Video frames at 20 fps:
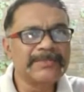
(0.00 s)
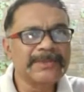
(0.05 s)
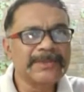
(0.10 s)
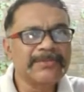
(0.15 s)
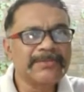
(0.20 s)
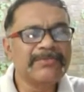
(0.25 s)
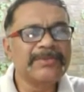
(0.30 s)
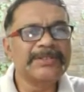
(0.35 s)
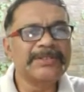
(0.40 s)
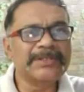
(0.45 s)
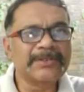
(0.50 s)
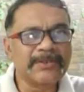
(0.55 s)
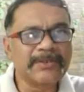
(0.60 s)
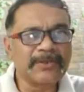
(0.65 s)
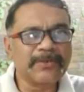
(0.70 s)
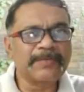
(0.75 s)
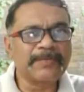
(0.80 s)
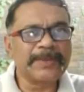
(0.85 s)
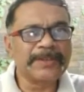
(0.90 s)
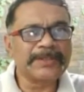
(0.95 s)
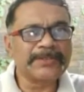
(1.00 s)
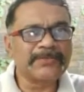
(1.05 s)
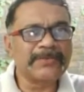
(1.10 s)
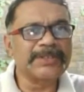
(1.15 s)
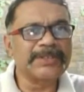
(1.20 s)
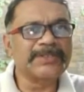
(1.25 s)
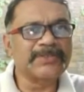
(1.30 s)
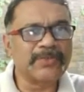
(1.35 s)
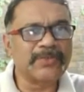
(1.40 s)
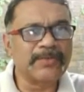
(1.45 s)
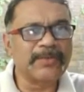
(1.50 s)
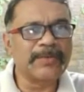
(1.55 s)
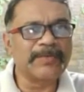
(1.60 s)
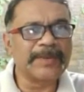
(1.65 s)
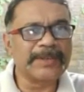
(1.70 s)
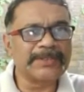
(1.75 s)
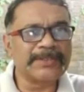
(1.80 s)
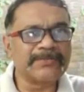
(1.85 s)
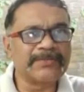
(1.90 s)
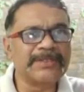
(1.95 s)
One is chloroplast, one is
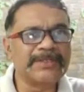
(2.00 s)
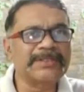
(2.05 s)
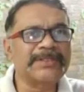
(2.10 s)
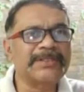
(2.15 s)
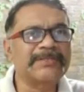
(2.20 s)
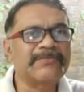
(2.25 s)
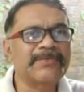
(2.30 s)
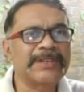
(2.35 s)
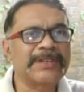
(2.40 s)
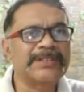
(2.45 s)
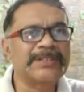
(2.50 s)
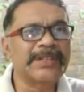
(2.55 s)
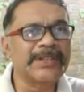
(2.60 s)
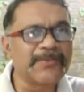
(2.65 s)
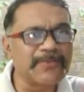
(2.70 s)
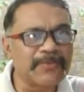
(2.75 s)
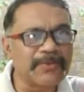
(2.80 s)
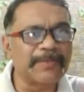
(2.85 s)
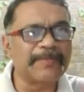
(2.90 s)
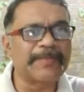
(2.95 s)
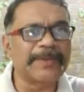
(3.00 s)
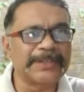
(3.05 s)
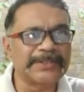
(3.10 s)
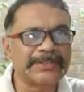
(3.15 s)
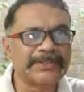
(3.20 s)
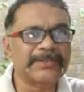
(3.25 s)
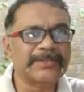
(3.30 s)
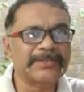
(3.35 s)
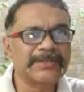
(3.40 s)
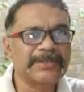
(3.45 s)
chromoplast, one is leucoplast.